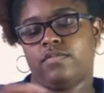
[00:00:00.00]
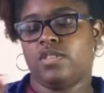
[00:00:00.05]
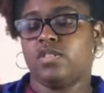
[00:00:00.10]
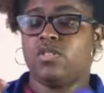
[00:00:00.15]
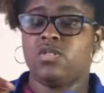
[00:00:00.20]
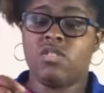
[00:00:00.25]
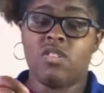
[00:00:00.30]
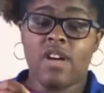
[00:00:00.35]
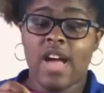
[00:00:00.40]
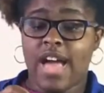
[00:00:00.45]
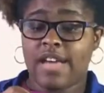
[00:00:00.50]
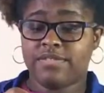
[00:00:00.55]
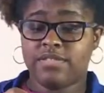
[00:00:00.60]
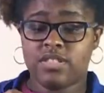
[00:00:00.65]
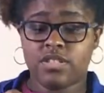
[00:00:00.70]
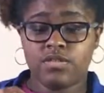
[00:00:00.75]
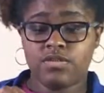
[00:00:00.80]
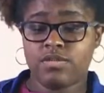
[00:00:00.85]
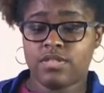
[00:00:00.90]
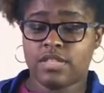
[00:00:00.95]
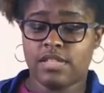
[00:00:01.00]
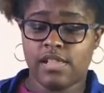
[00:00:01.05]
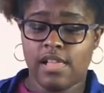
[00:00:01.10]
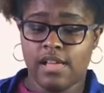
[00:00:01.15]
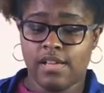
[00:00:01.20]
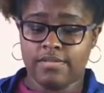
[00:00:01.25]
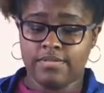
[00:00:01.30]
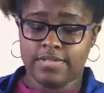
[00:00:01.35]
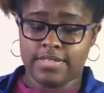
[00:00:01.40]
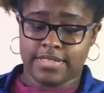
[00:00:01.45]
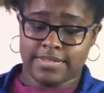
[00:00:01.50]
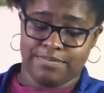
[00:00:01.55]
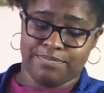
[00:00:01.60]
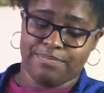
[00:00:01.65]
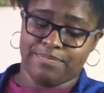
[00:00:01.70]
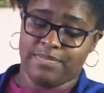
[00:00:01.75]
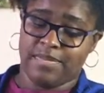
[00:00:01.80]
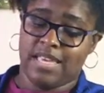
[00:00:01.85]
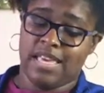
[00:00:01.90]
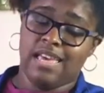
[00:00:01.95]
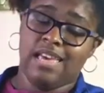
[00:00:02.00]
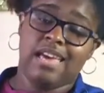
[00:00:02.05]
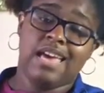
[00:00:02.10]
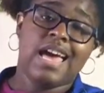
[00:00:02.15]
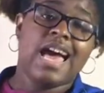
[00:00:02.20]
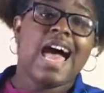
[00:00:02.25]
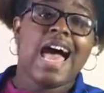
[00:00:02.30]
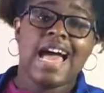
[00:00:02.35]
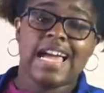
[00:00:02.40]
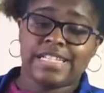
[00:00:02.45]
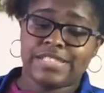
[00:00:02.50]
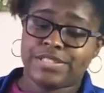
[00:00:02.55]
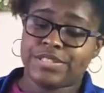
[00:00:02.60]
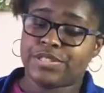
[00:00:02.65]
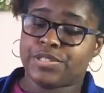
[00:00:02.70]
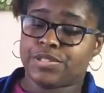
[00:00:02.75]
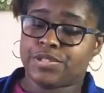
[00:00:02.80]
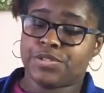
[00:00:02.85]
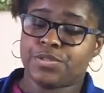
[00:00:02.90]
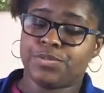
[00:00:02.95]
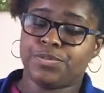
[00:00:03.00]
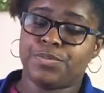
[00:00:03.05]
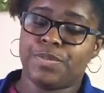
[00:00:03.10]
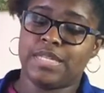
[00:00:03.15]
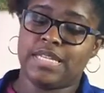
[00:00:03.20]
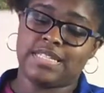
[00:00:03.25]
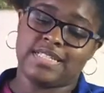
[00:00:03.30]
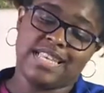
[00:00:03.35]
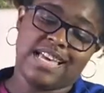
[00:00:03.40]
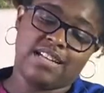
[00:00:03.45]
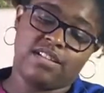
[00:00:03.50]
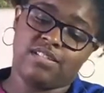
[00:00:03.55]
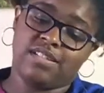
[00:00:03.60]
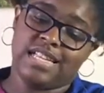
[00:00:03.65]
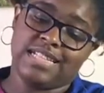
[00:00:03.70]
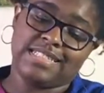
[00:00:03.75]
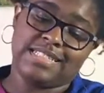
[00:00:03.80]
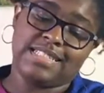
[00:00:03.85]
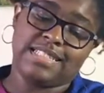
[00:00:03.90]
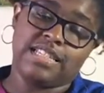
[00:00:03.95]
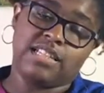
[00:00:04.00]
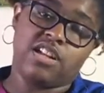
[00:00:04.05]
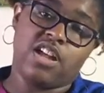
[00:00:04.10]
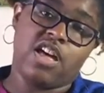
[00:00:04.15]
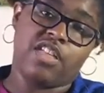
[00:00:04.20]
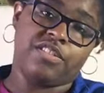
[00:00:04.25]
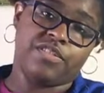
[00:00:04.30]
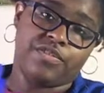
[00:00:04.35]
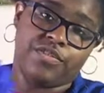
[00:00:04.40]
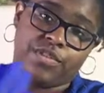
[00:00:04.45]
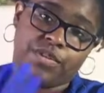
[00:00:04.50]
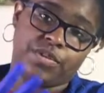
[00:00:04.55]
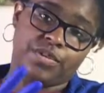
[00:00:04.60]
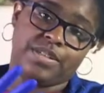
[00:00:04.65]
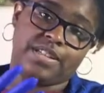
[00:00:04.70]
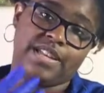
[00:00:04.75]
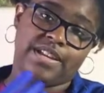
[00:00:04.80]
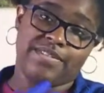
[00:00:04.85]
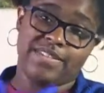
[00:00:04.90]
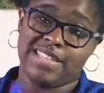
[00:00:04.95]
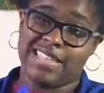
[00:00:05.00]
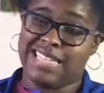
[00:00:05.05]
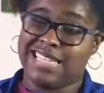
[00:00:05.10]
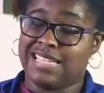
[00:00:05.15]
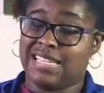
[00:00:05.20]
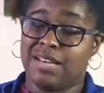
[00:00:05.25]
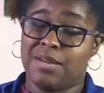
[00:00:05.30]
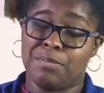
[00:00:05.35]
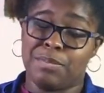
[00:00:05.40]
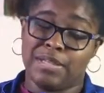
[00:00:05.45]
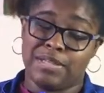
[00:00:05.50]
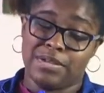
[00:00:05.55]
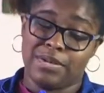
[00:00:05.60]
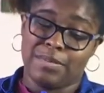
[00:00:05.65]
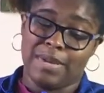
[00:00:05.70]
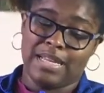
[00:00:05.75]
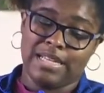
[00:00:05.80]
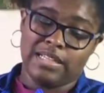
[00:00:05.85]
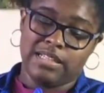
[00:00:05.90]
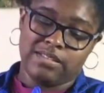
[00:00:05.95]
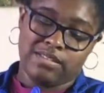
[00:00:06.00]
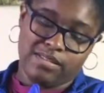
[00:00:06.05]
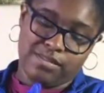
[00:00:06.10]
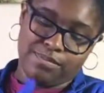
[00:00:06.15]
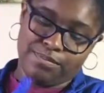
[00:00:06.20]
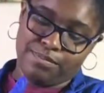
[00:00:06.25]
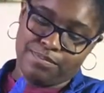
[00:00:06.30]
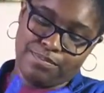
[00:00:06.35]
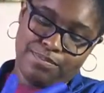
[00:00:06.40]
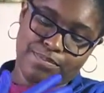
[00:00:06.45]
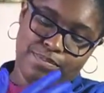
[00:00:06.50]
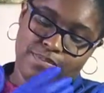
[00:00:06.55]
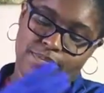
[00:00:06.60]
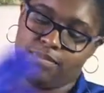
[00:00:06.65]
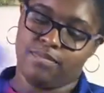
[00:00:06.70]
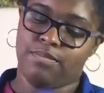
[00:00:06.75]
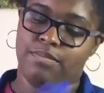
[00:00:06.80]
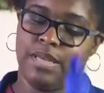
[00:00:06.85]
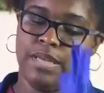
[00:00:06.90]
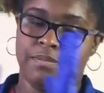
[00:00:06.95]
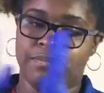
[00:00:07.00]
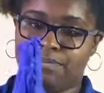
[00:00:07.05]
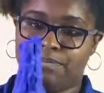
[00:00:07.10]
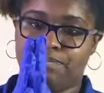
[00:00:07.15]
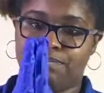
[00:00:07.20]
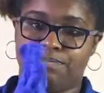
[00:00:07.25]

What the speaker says: You don't have to use gloves. I do because I don't like to get all the fruit and everything up under my nails.